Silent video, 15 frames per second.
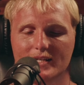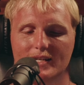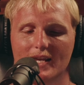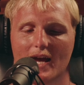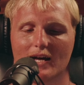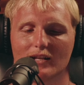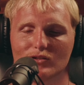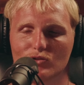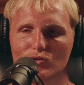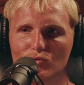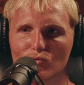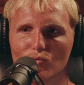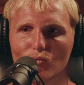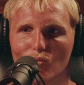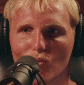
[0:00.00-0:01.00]
down
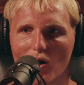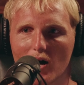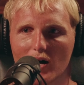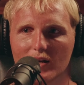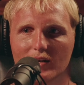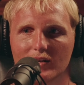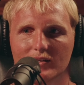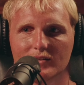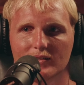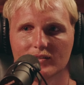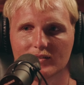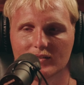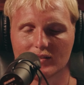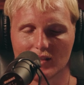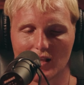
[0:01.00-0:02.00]
to one
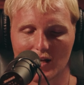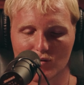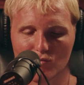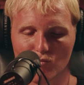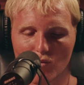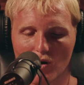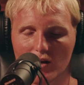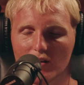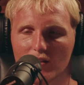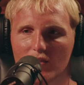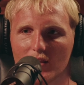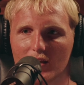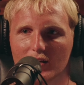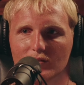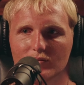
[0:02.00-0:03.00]

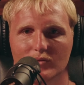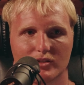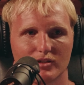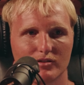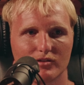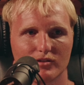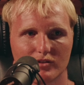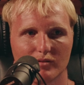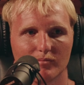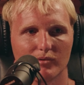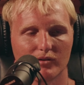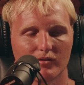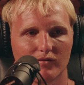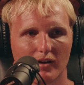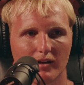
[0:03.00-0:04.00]
thing, which is just the
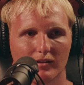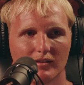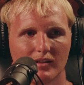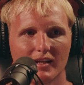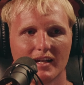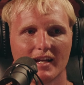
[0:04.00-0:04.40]
book funnel.